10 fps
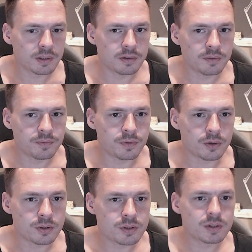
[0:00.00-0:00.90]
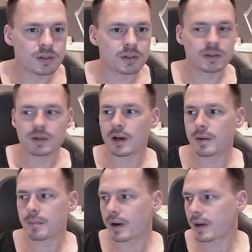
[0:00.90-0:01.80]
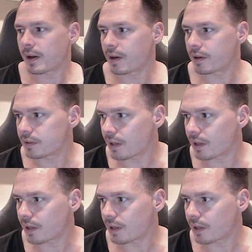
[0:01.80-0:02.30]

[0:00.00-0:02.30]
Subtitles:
the first time I had